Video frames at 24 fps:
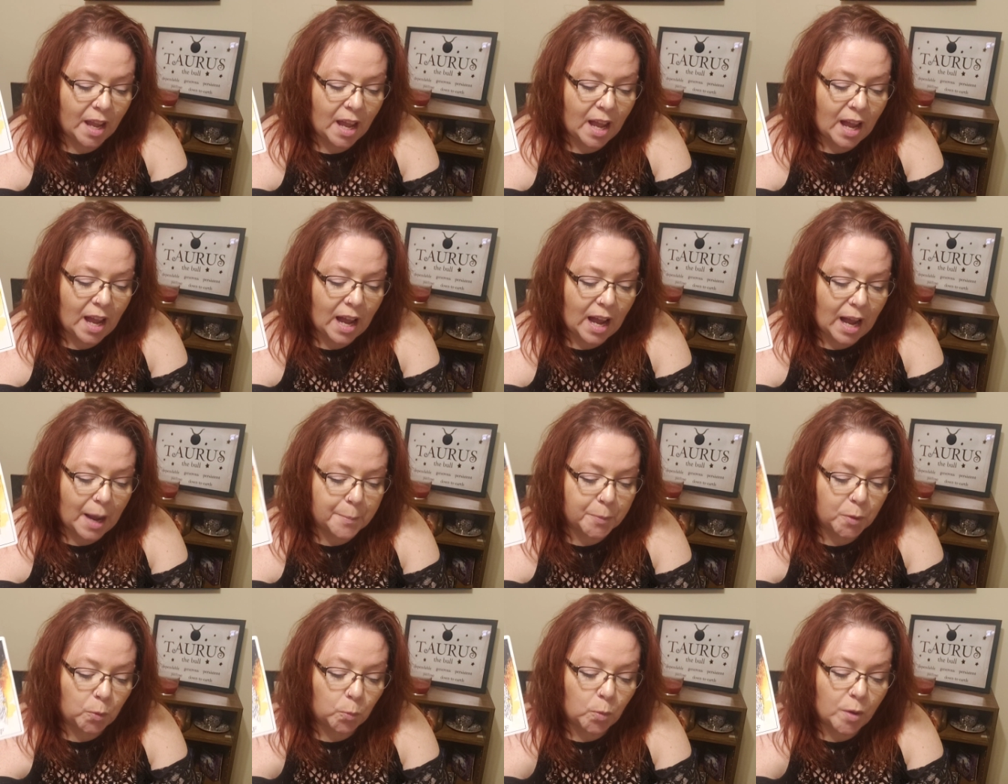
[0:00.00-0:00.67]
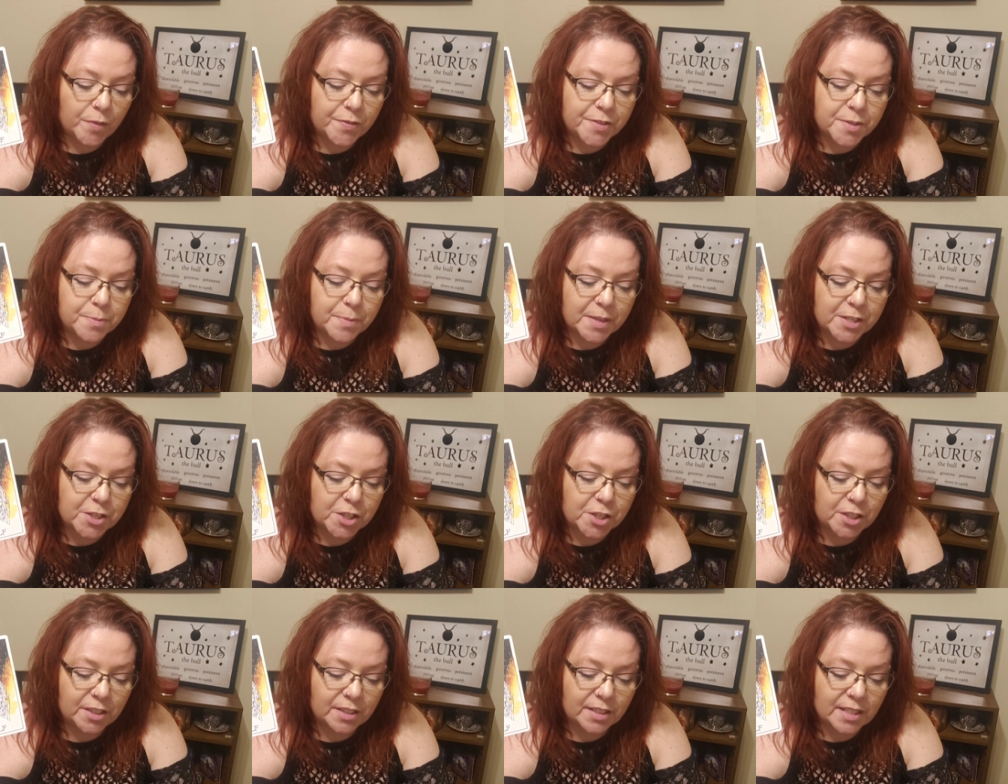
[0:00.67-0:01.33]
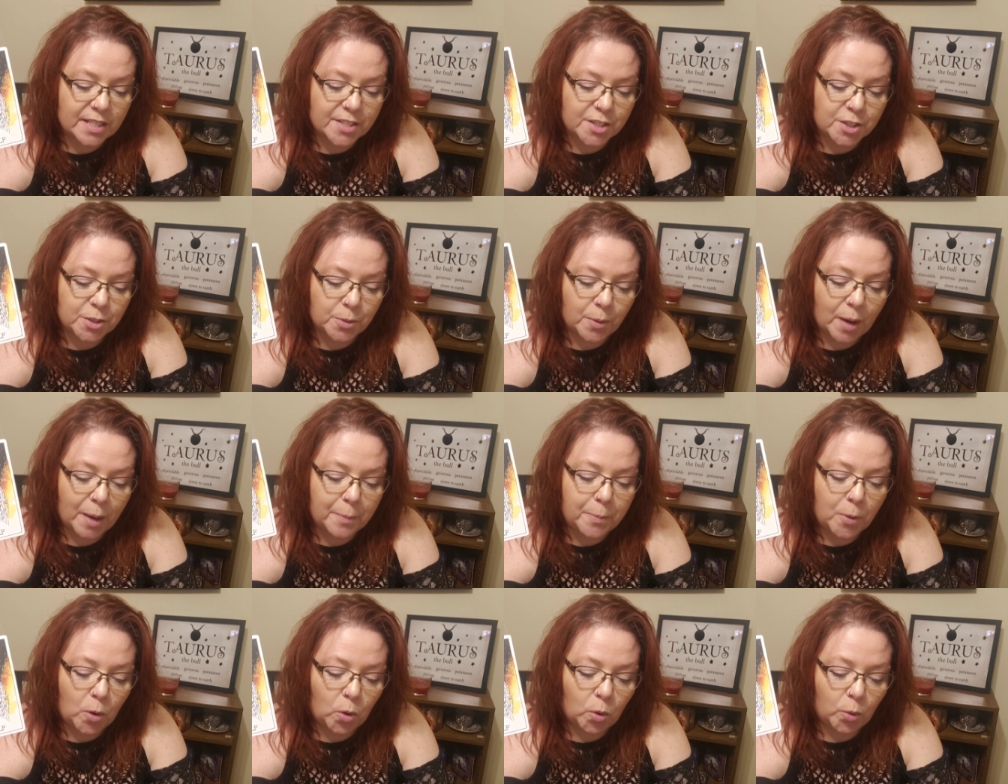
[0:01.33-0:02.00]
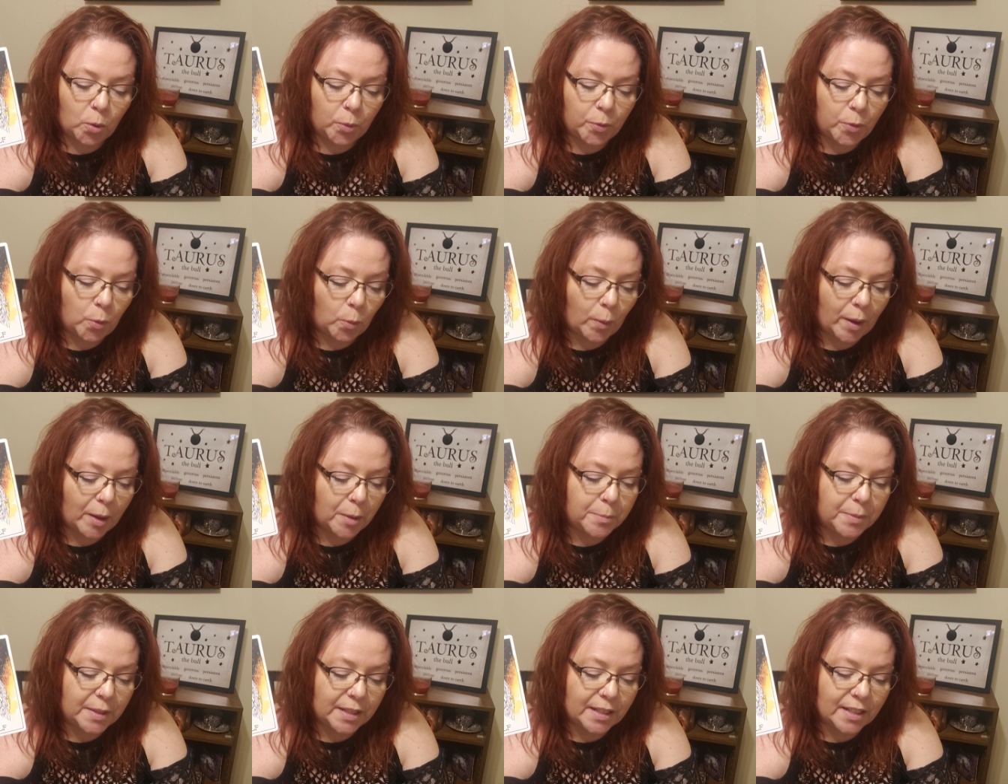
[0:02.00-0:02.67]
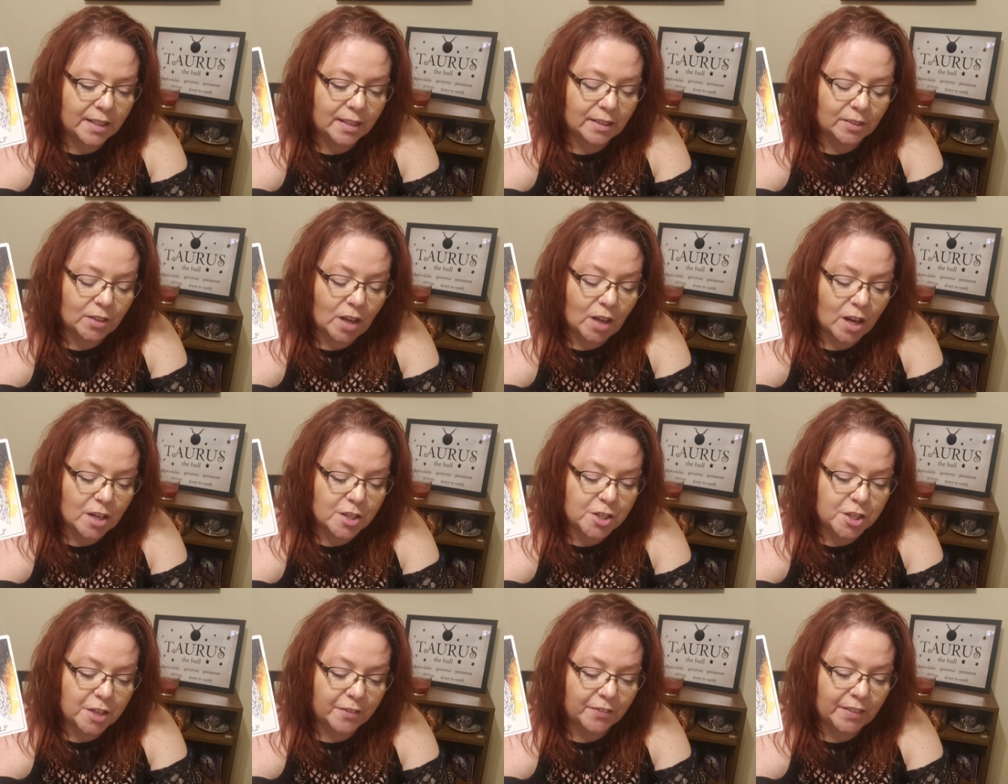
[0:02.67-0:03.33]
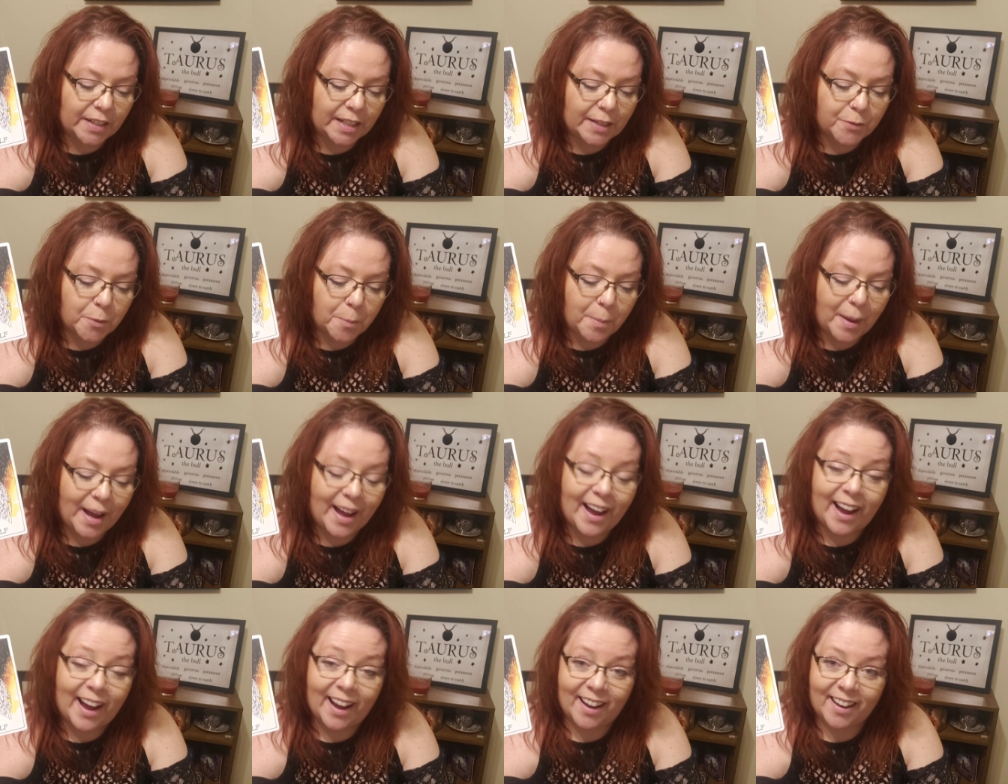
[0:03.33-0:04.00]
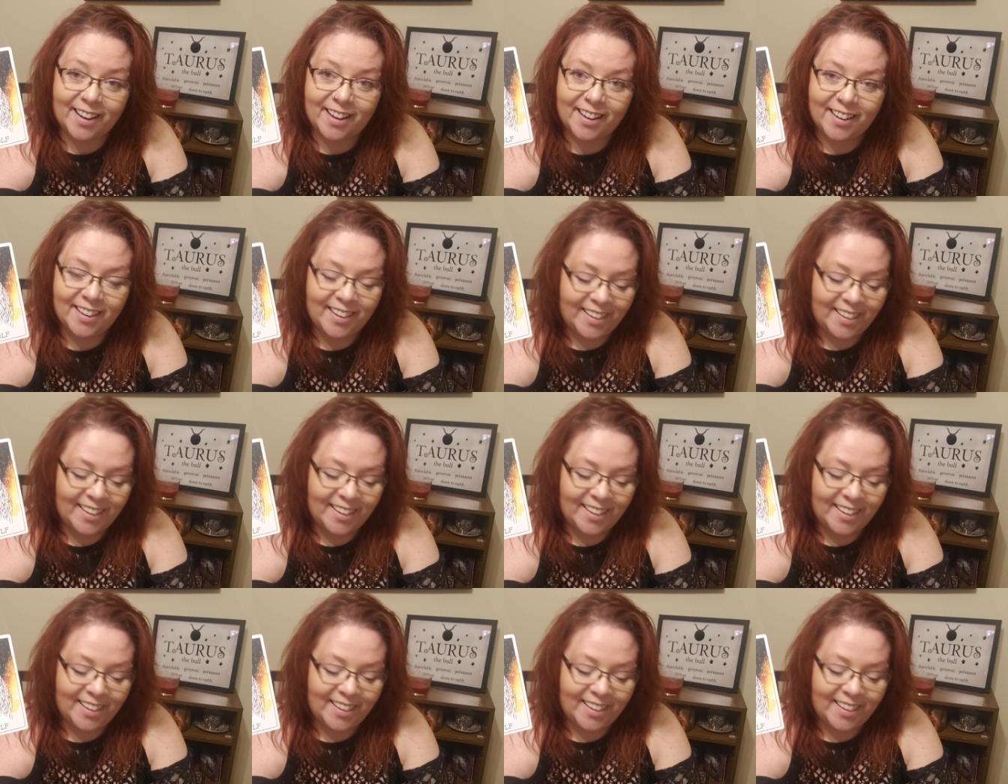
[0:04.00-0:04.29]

The wolf's mission is to uphold the well-being and longevity of the pack.